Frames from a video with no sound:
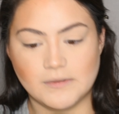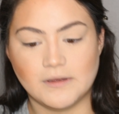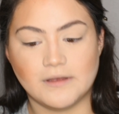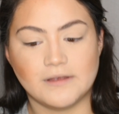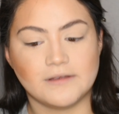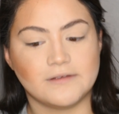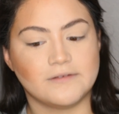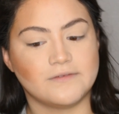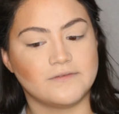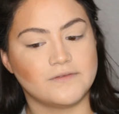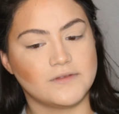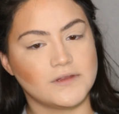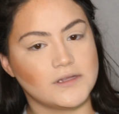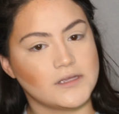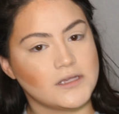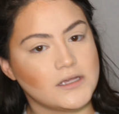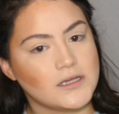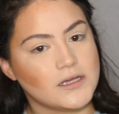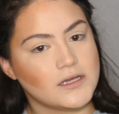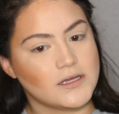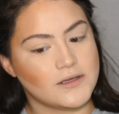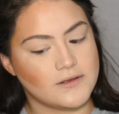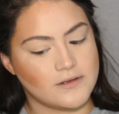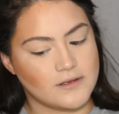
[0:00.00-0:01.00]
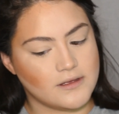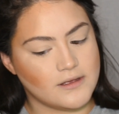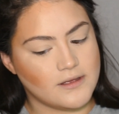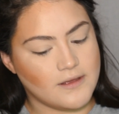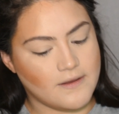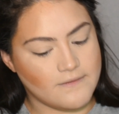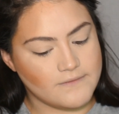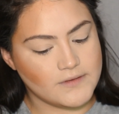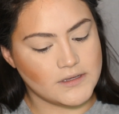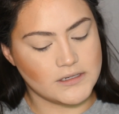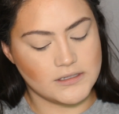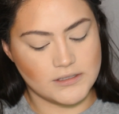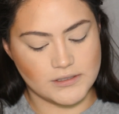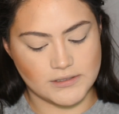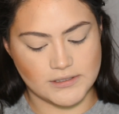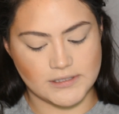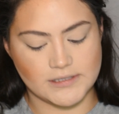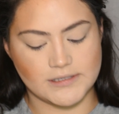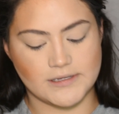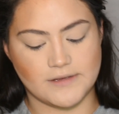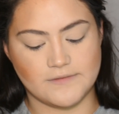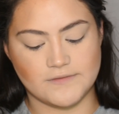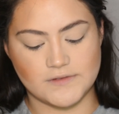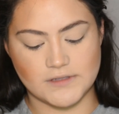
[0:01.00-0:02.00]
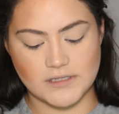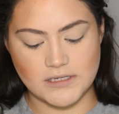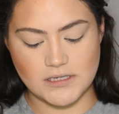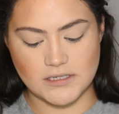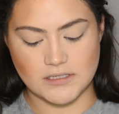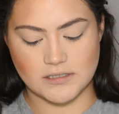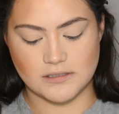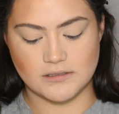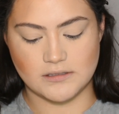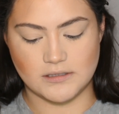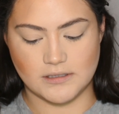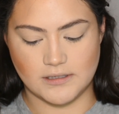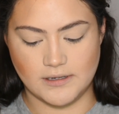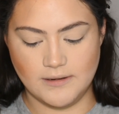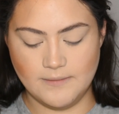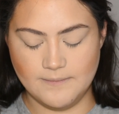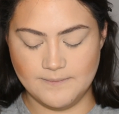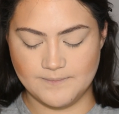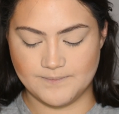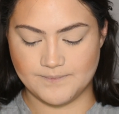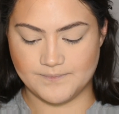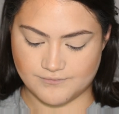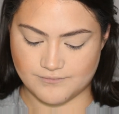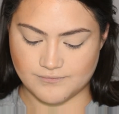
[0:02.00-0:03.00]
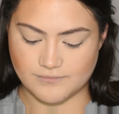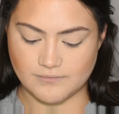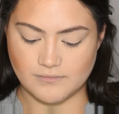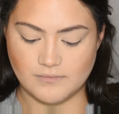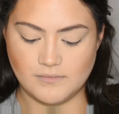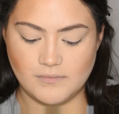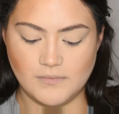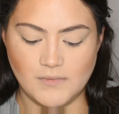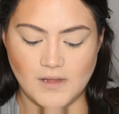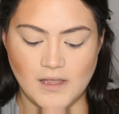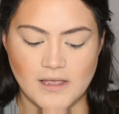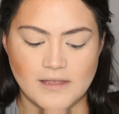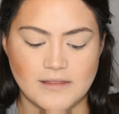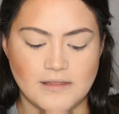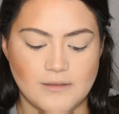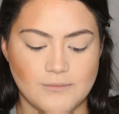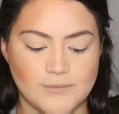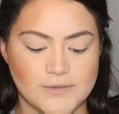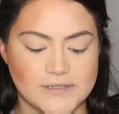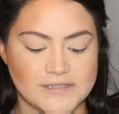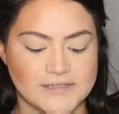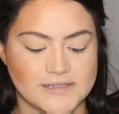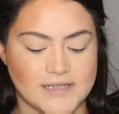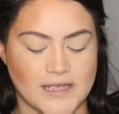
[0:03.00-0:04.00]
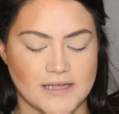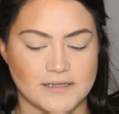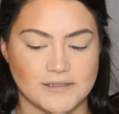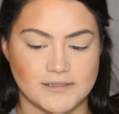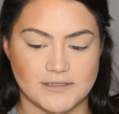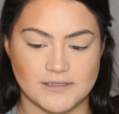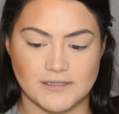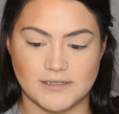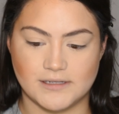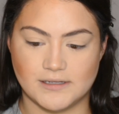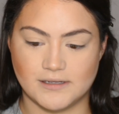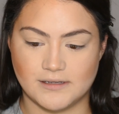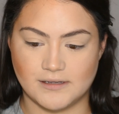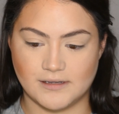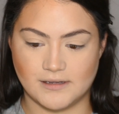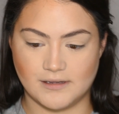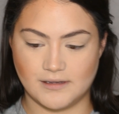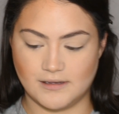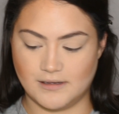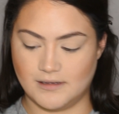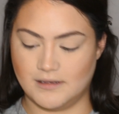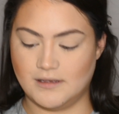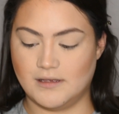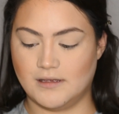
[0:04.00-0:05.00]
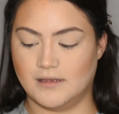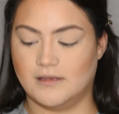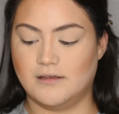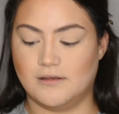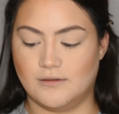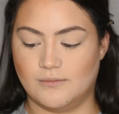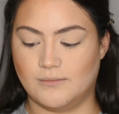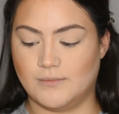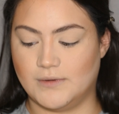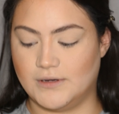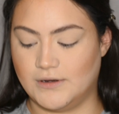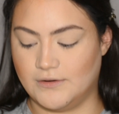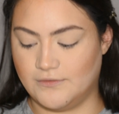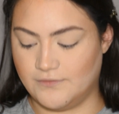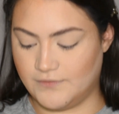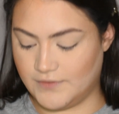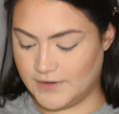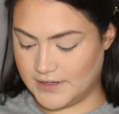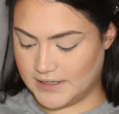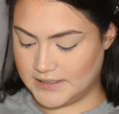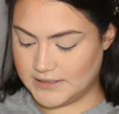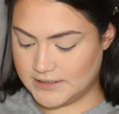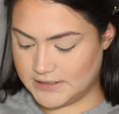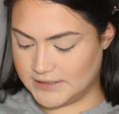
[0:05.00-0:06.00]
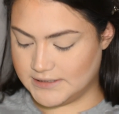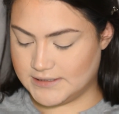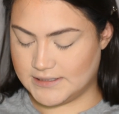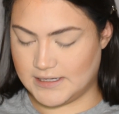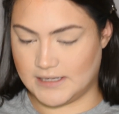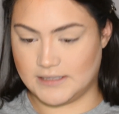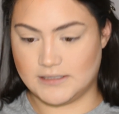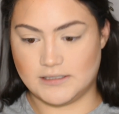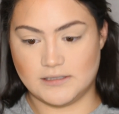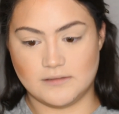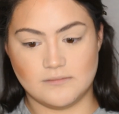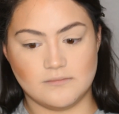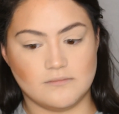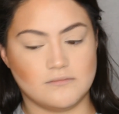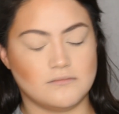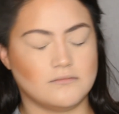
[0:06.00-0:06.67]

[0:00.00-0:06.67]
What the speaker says: the highlighters as I've seen, And then we set. You don't forget to set.